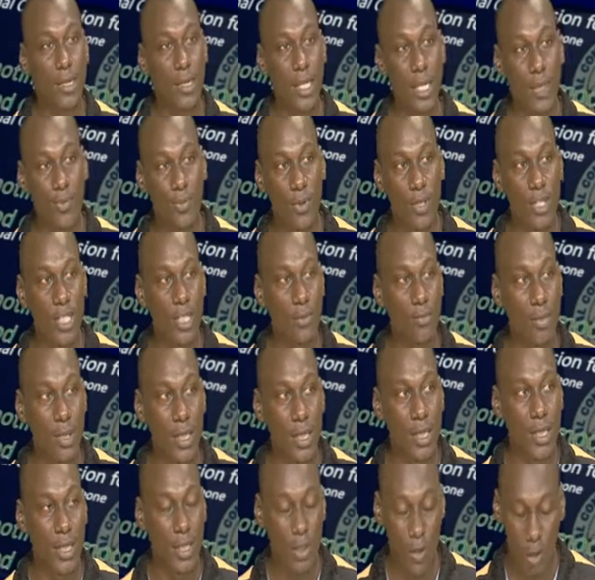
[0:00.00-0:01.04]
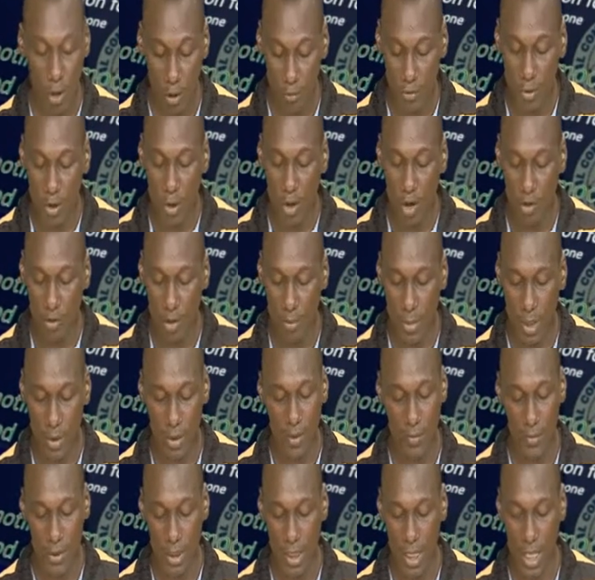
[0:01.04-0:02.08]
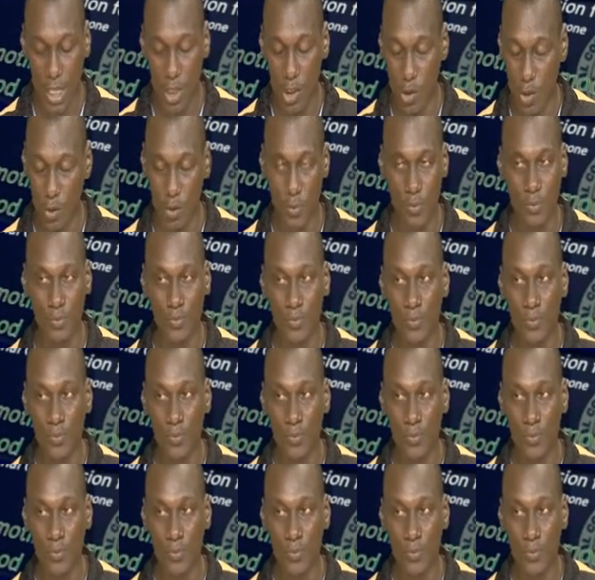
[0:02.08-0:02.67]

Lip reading: responsibility of the government of Sierra Leone.